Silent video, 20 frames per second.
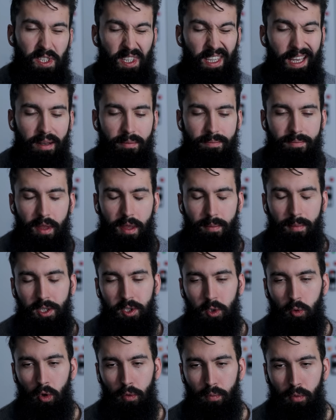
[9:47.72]
Because again, the
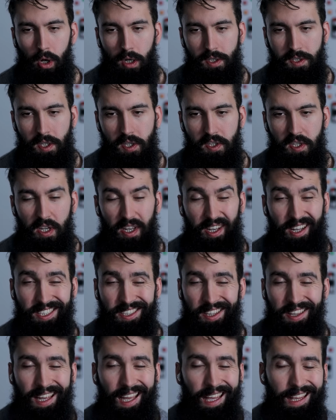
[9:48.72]
muscle growth process
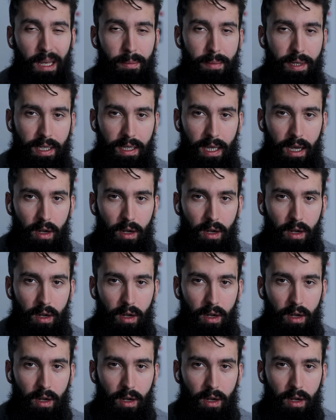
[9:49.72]
doesn't take that many